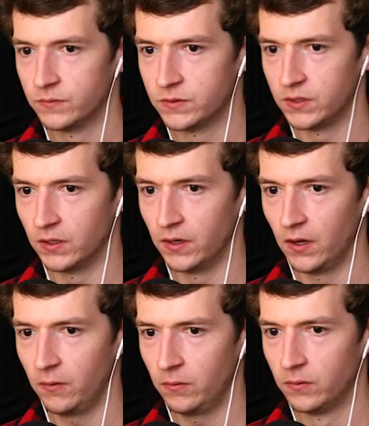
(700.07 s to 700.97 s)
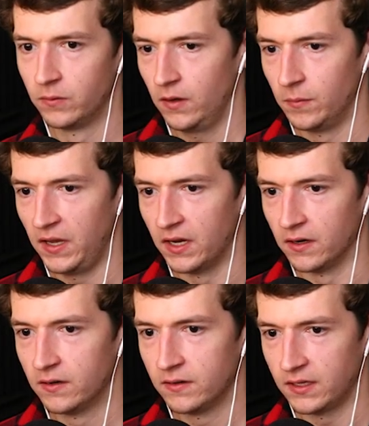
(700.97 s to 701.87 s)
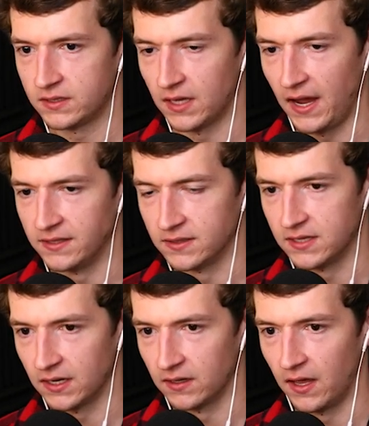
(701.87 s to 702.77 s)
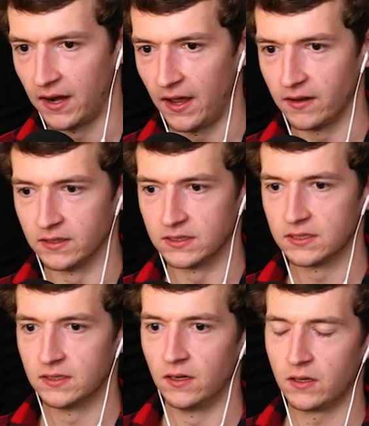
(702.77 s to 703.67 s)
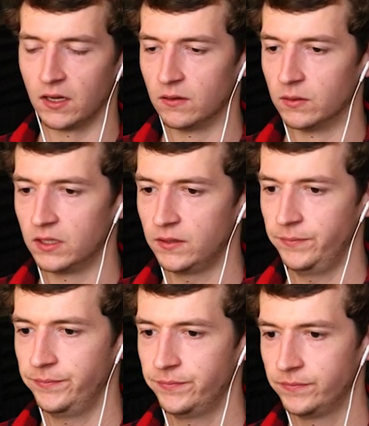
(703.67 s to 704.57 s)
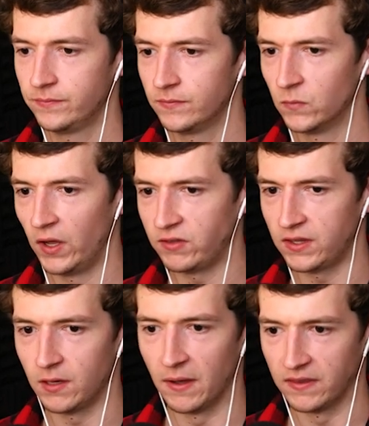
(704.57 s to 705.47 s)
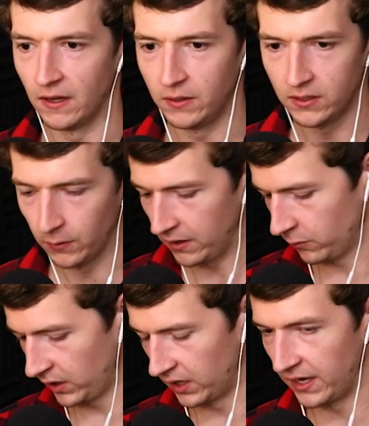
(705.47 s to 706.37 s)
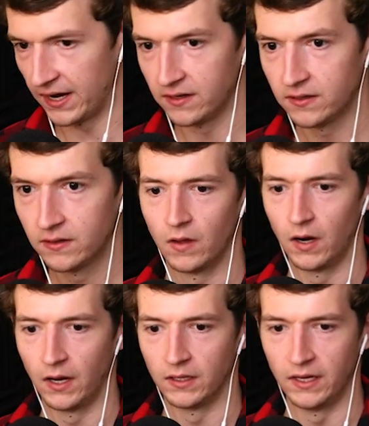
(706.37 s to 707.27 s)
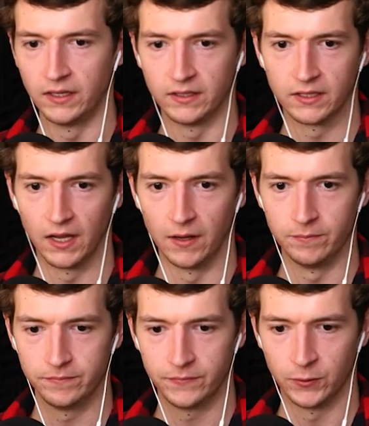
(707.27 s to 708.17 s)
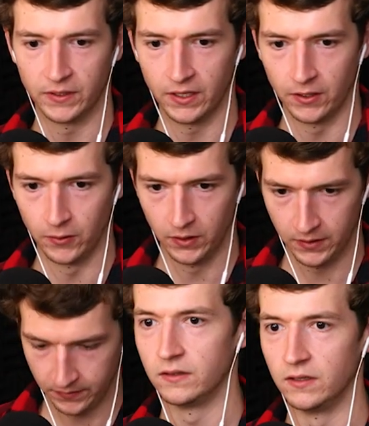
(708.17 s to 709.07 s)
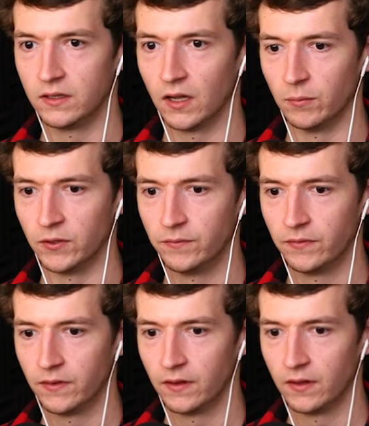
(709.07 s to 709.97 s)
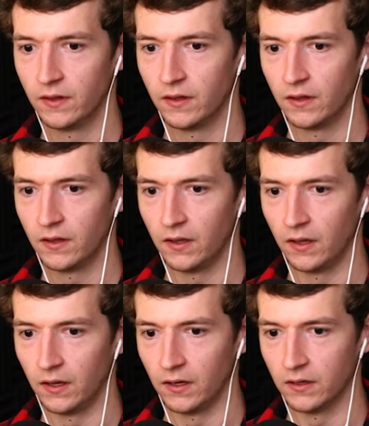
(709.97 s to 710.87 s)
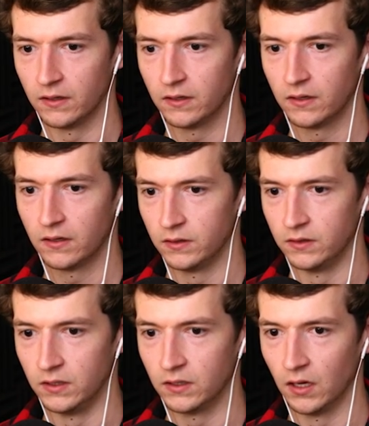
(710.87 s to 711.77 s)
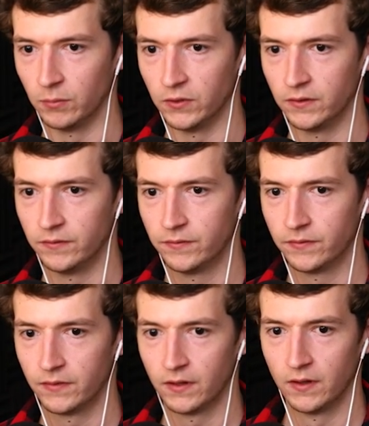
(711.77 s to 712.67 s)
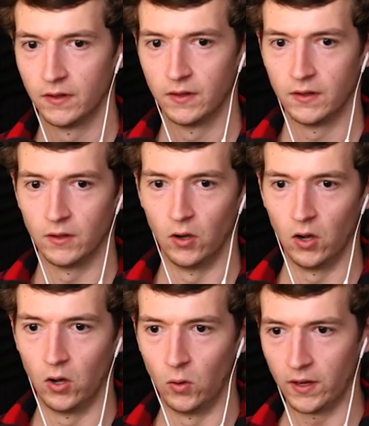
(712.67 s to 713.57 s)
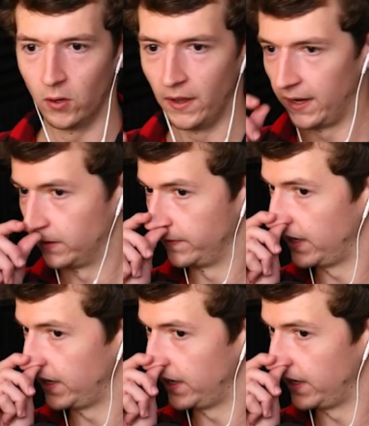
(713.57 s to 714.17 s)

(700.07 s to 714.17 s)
Still no? Oh man, that science has taken a lot out of this. Okay, well, we'll have to think about that. Either way, we're gonna land. All right, landing time. Here we go. Decouple. And decouple. Oh, wiggle waggle.